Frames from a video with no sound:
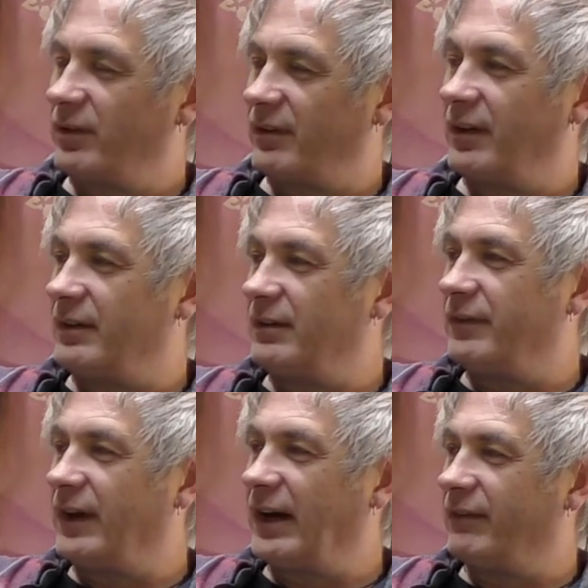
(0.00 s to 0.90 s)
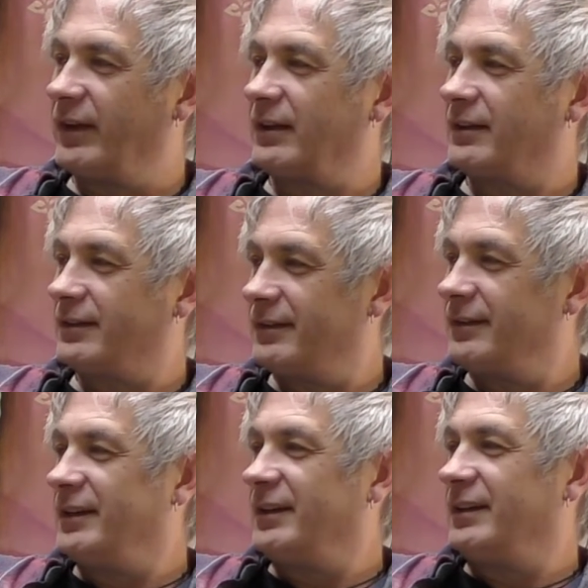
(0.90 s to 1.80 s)
65, that's
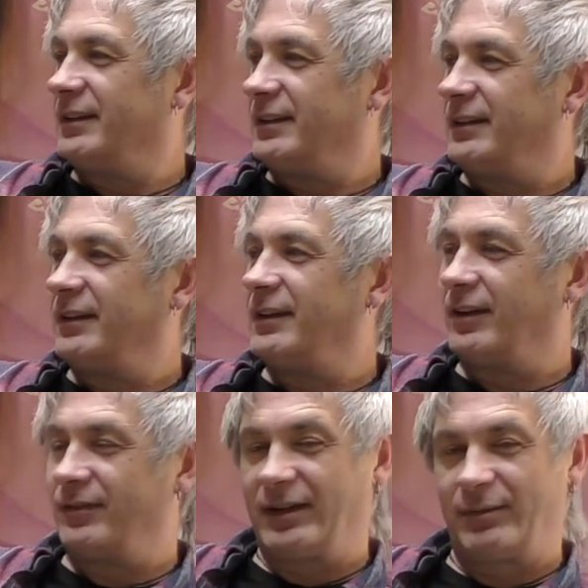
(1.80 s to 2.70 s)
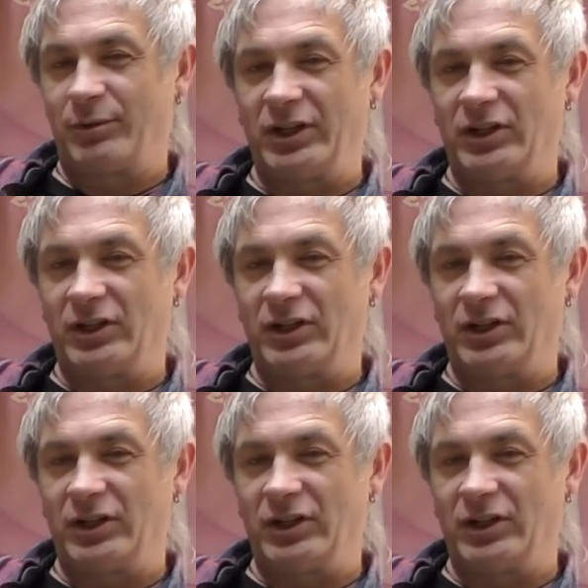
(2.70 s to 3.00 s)
you know that's pretty